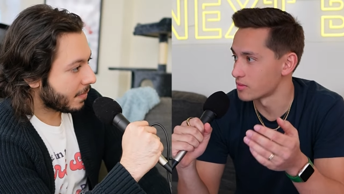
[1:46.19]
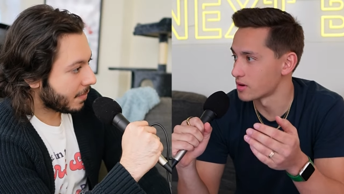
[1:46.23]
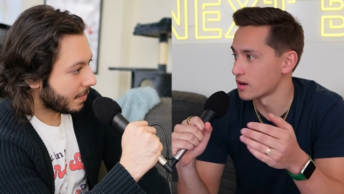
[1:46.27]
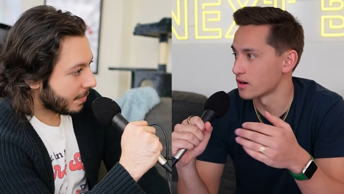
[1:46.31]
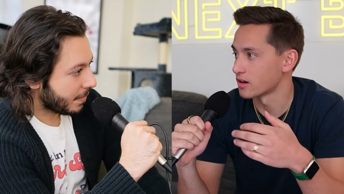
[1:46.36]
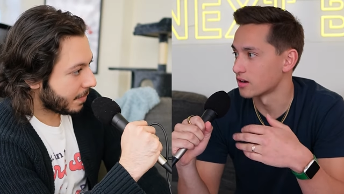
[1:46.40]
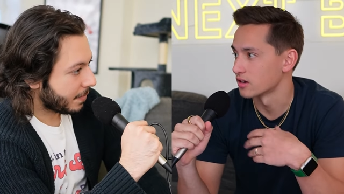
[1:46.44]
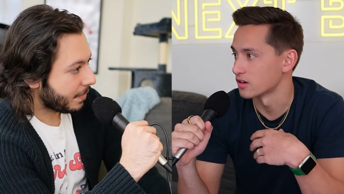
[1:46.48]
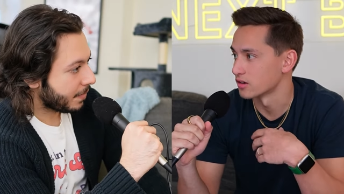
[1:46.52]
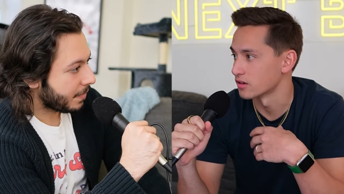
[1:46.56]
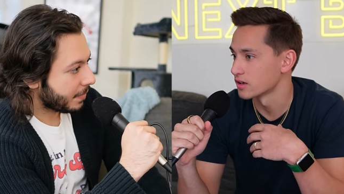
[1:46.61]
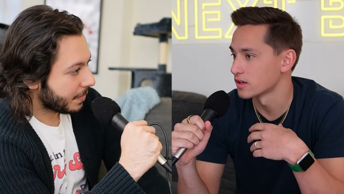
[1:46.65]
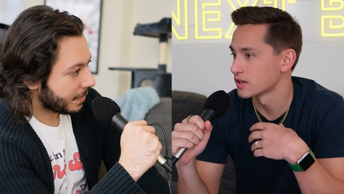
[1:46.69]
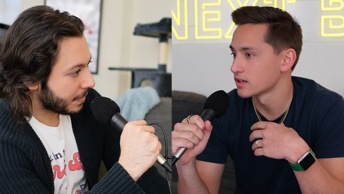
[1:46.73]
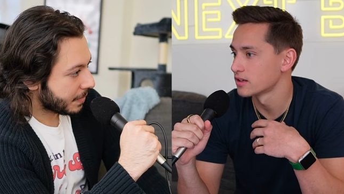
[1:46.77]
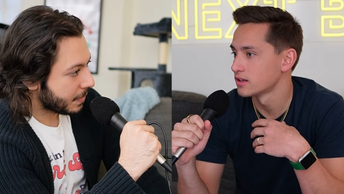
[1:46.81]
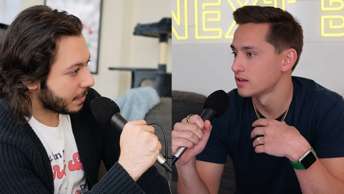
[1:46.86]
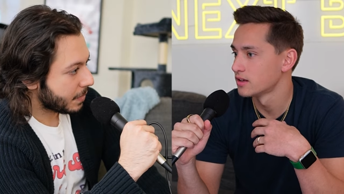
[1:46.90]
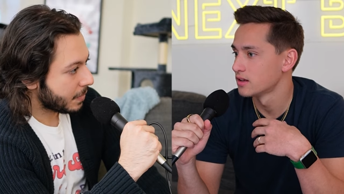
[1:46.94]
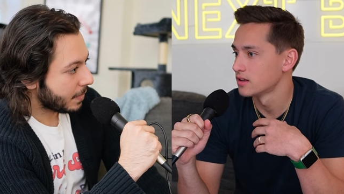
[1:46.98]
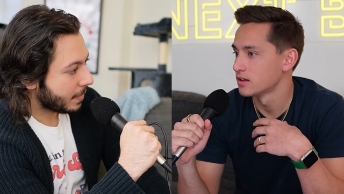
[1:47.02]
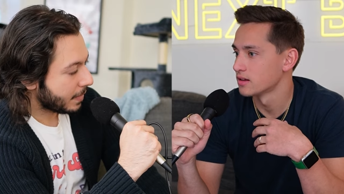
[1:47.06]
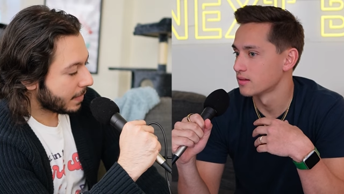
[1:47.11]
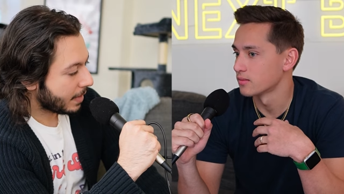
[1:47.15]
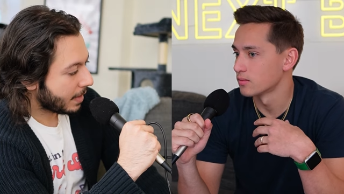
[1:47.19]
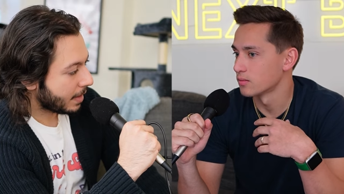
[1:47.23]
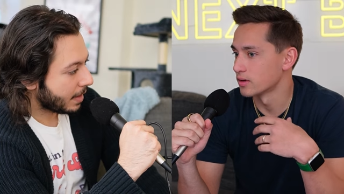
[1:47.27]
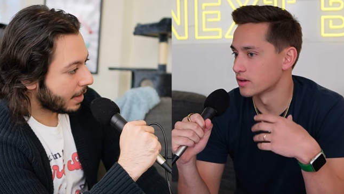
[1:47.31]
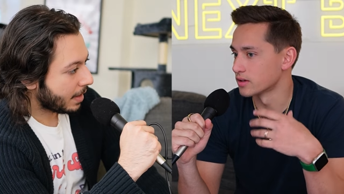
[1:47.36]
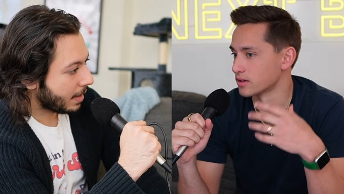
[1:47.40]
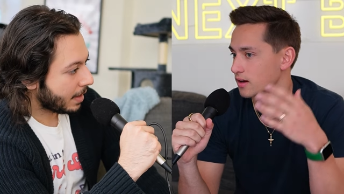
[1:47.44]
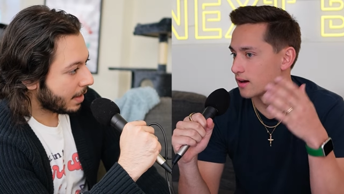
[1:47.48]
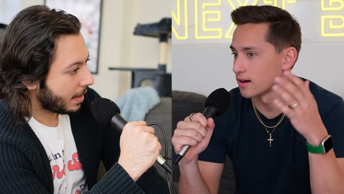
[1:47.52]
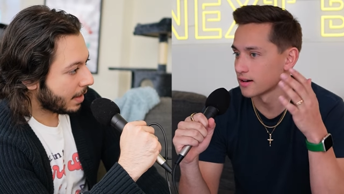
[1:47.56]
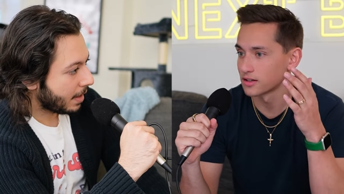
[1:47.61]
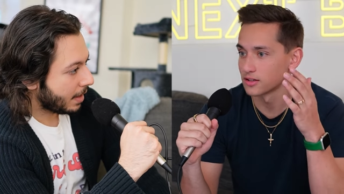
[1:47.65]
Speaker 1: monitoring
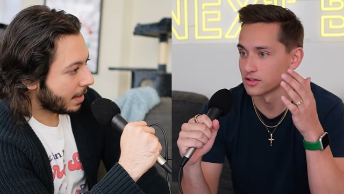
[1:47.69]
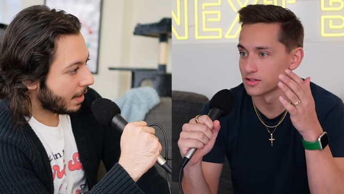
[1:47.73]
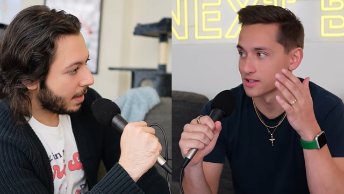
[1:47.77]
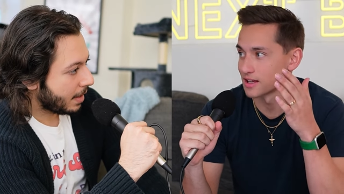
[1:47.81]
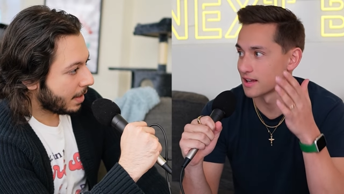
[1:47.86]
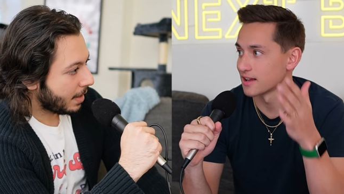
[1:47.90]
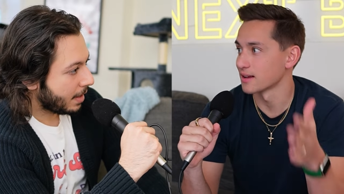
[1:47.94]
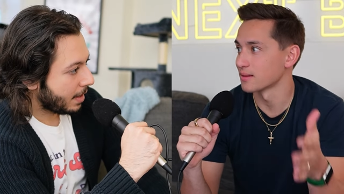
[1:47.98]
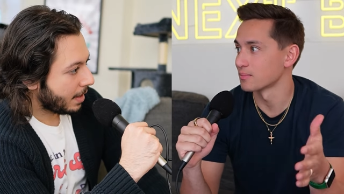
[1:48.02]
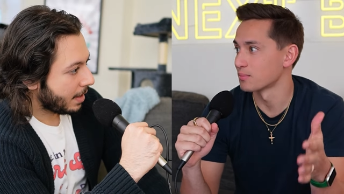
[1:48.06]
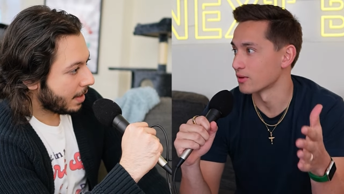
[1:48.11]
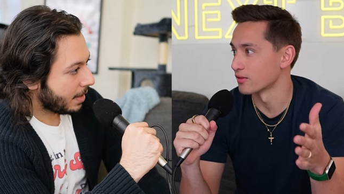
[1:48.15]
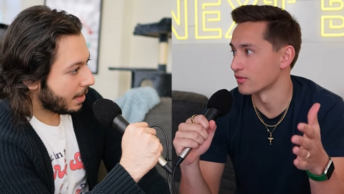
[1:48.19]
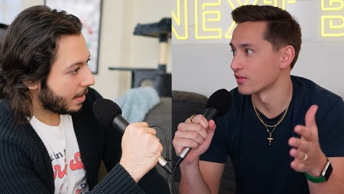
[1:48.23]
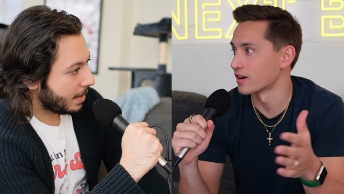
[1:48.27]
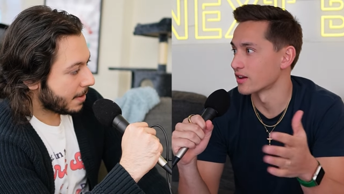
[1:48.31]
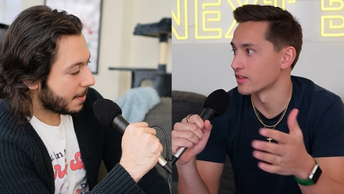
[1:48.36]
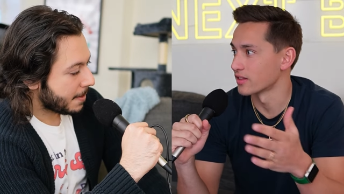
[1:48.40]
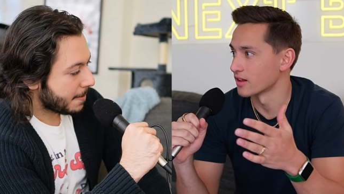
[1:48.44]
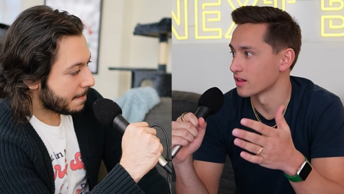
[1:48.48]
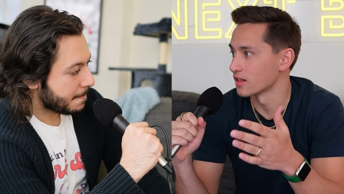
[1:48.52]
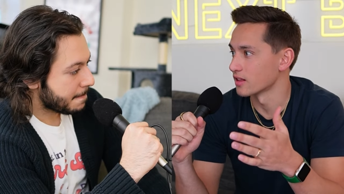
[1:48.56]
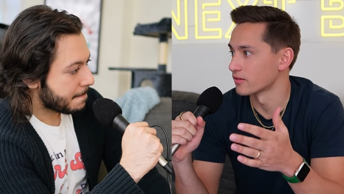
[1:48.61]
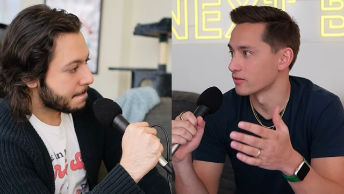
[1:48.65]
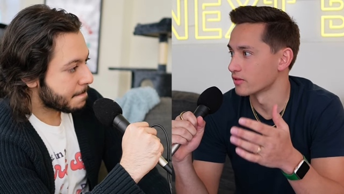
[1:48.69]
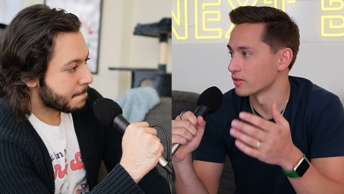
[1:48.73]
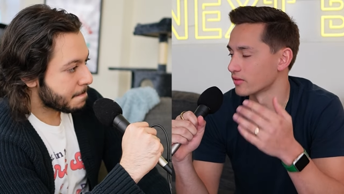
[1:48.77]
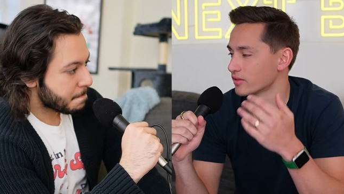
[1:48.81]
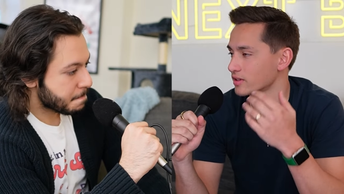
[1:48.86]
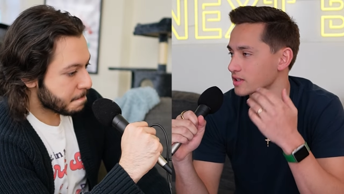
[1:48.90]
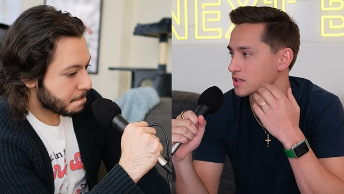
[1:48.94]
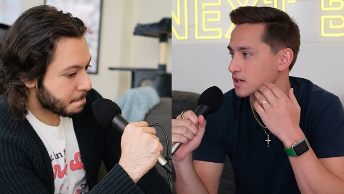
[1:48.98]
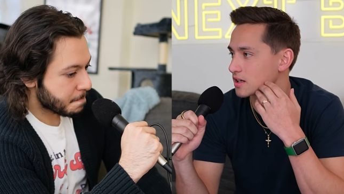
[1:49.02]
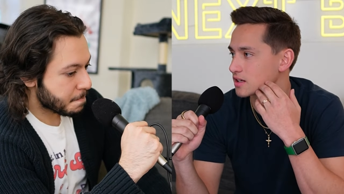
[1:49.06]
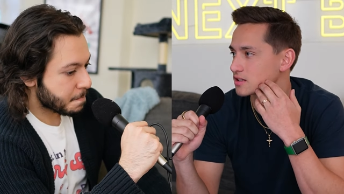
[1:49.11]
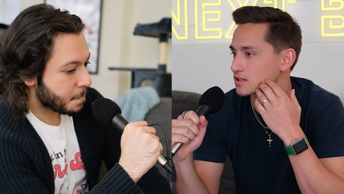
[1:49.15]
when doctors can't provide that level of
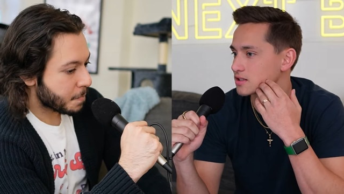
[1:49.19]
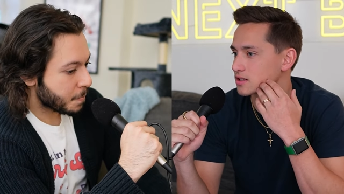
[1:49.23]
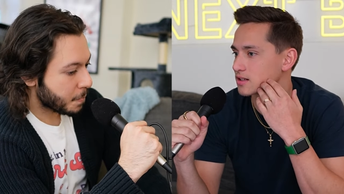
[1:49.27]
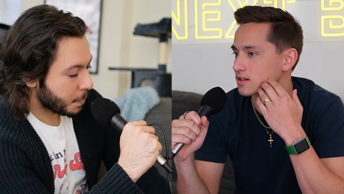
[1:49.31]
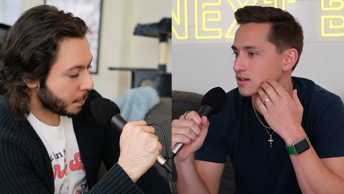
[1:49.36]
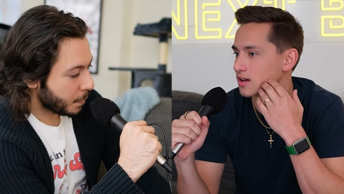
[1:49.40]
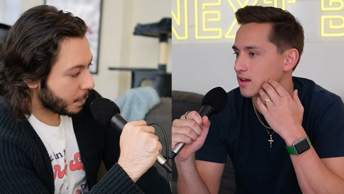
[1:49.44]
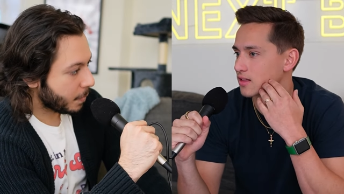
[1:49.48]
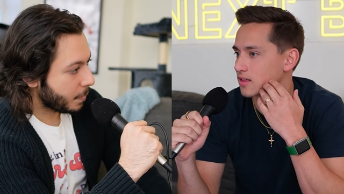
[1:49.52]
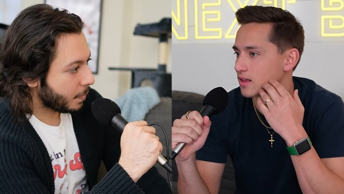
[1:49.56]
attention mm-hmm.